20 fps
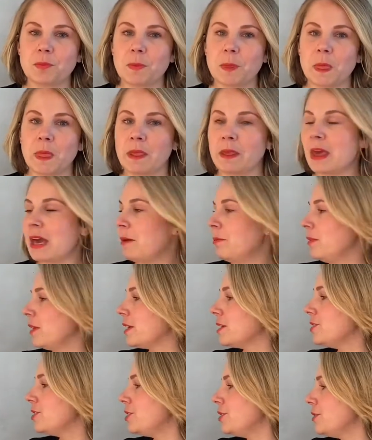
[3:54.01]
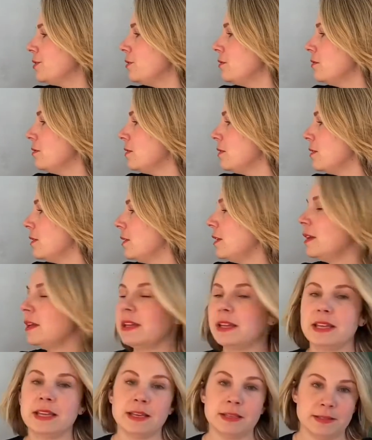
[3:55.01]
Applicant 2
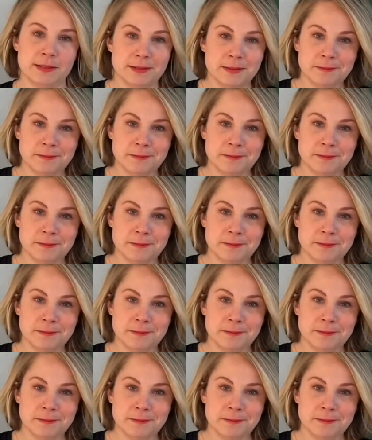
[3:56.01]
is.